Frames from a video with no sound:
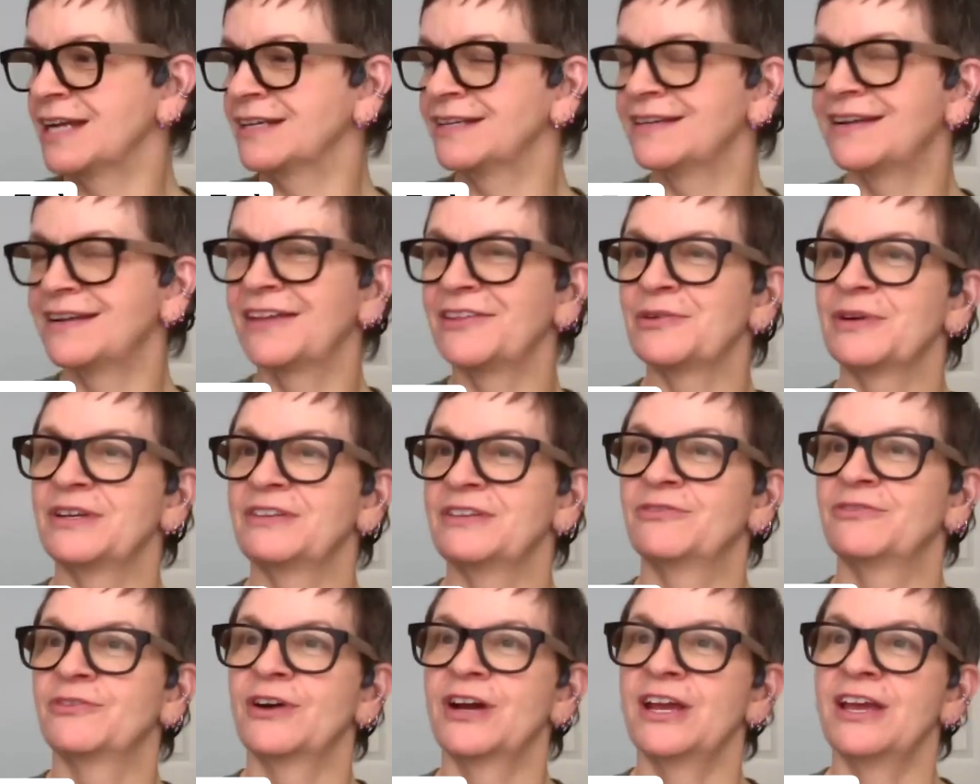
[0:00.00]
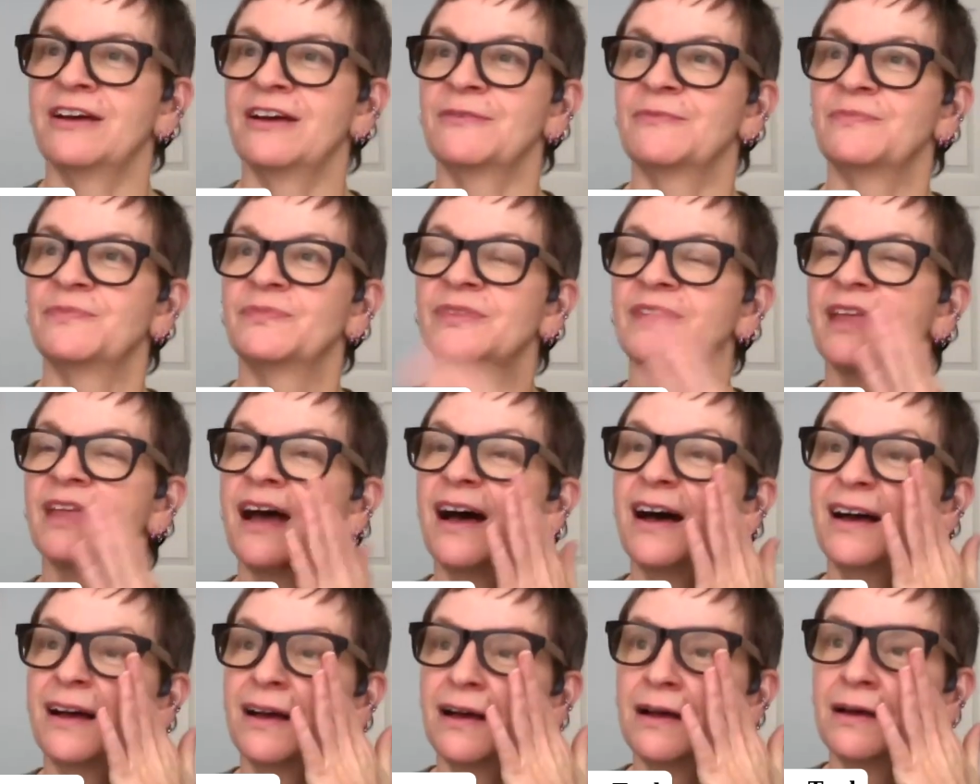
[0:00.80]
right, I've got another one for you.
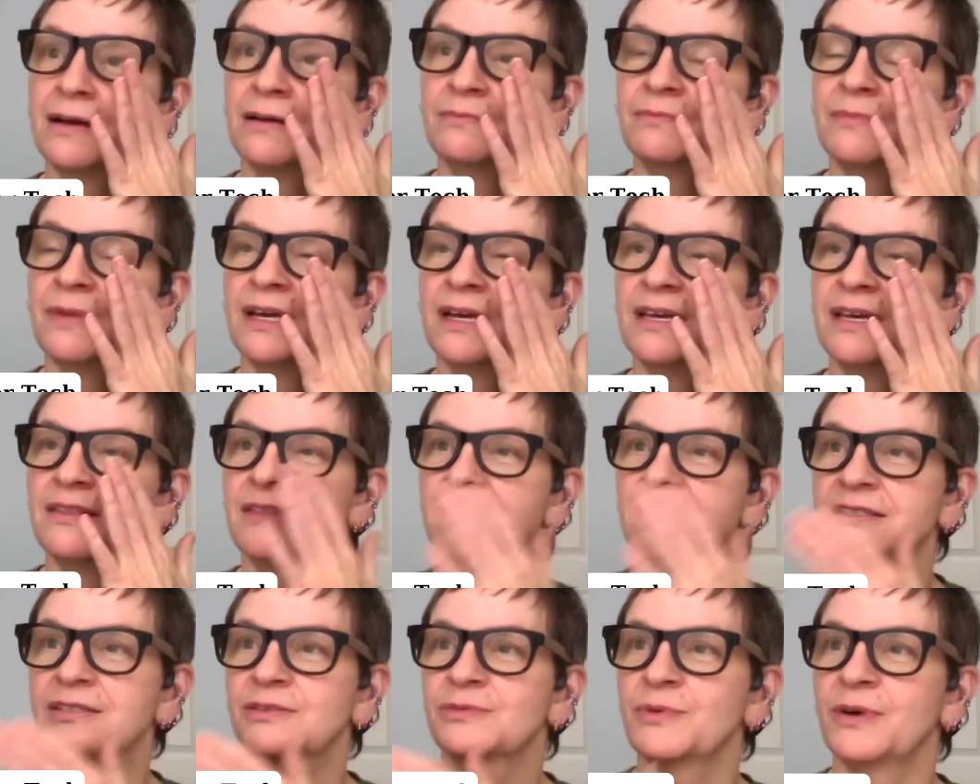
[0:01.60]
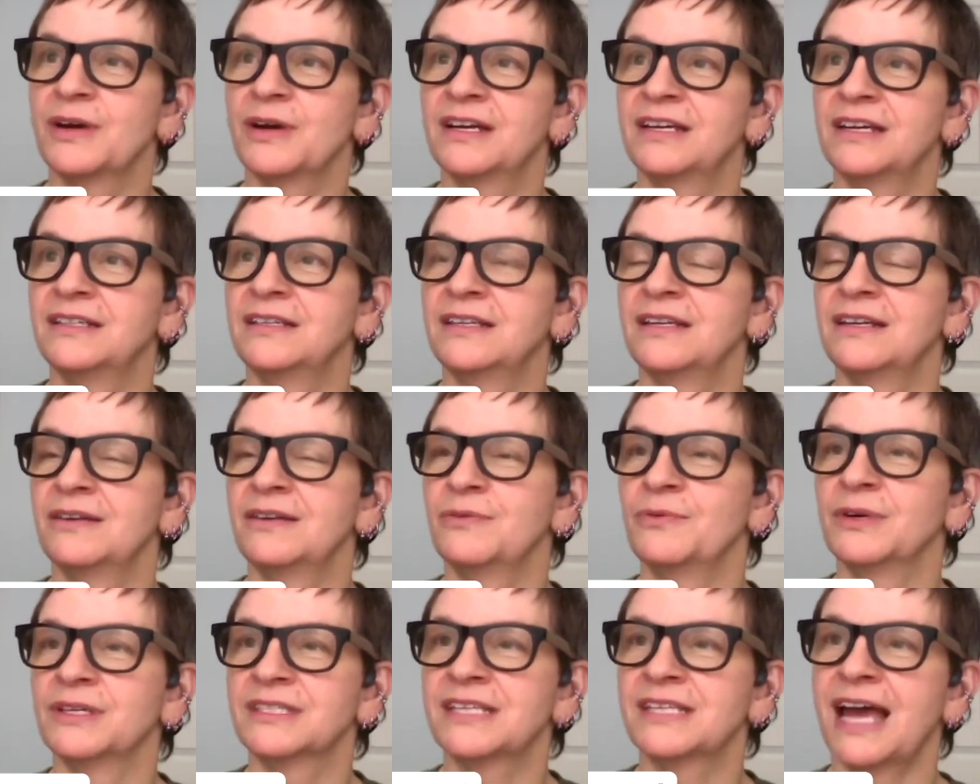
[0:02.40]
This
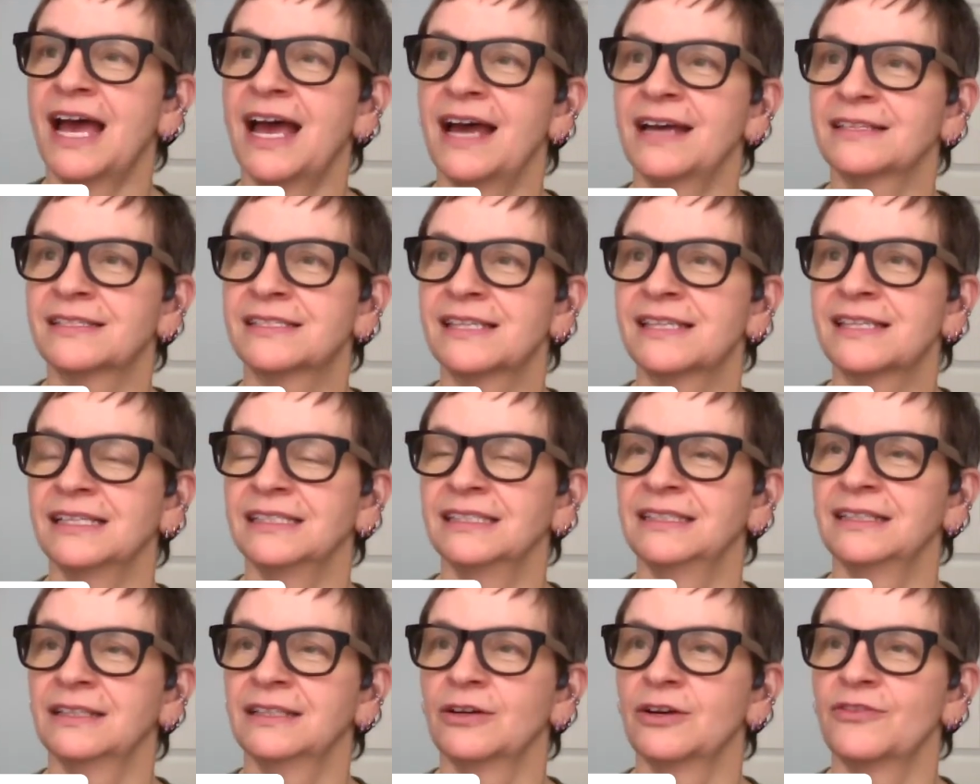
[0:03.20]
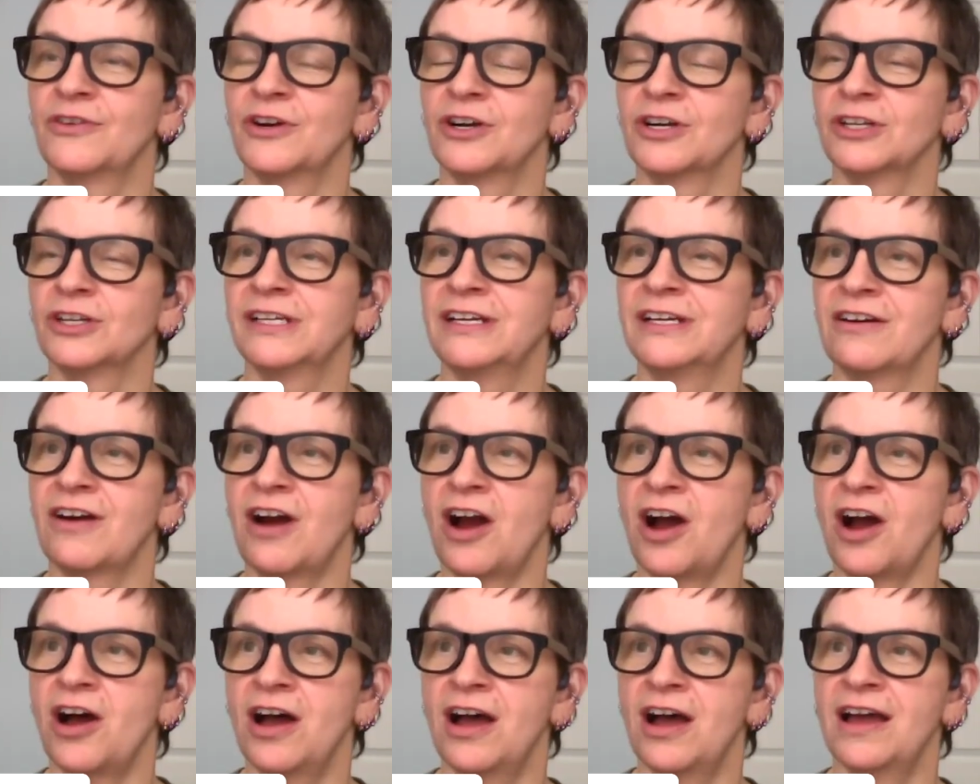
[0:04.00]
one was asked a little
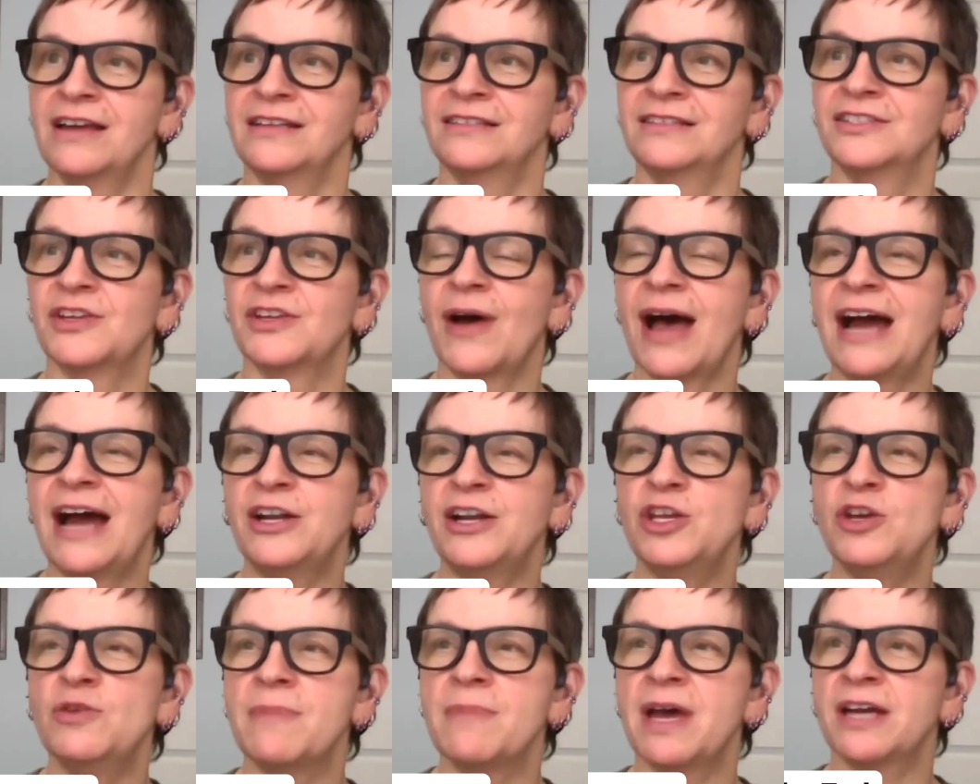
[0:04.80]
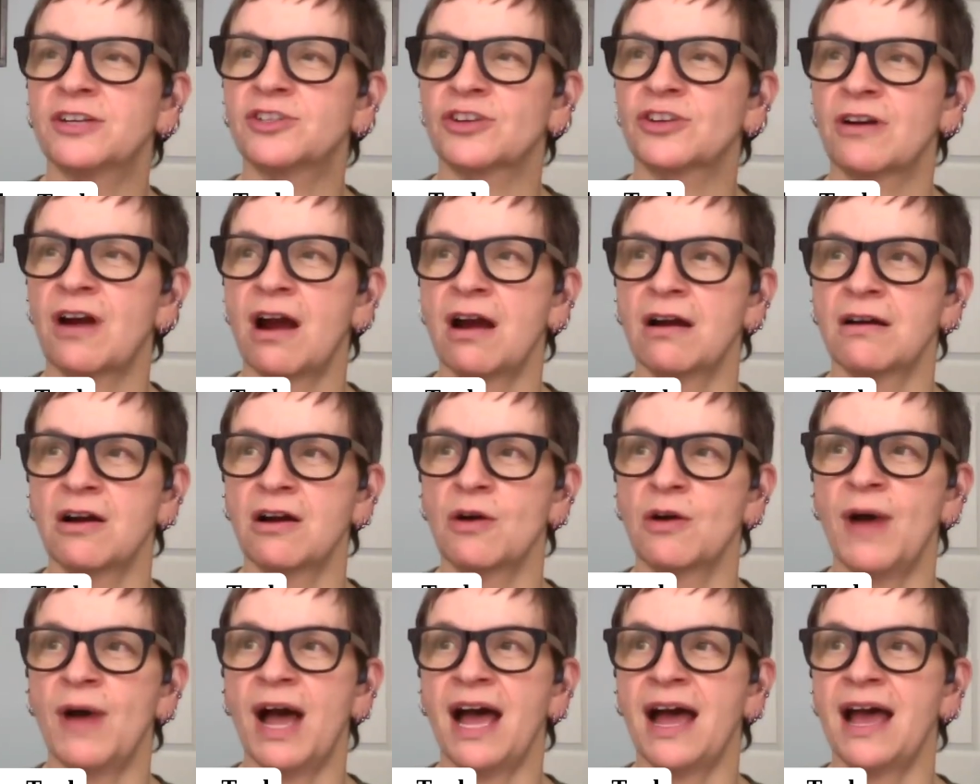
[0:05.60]
earlier on. So how do you measure
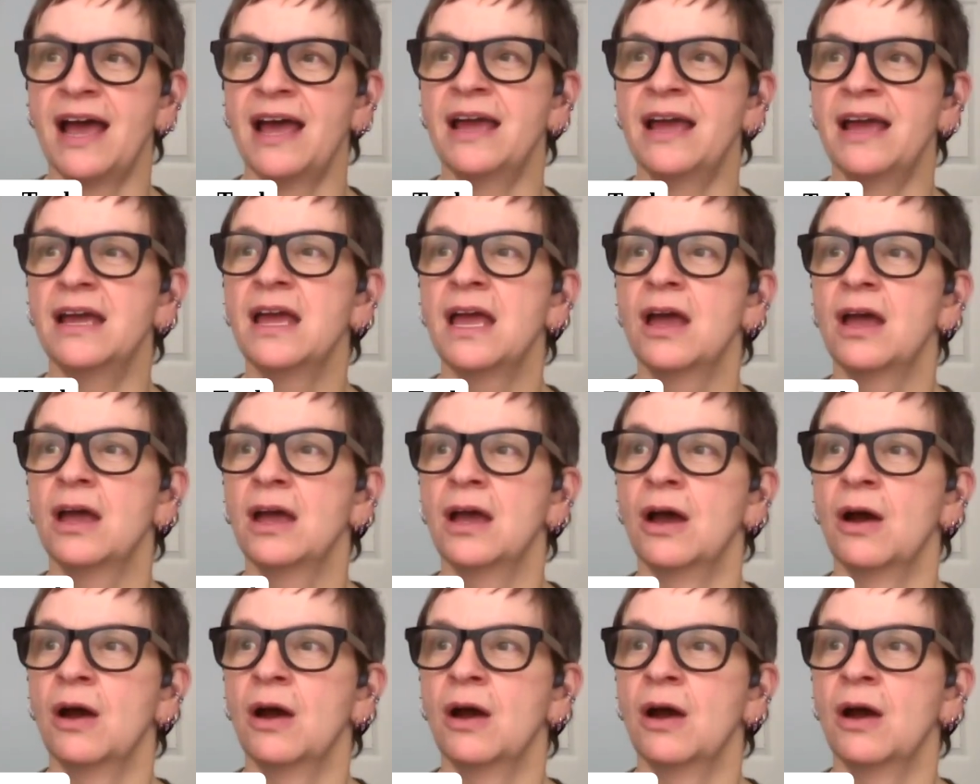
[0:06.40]
ROI?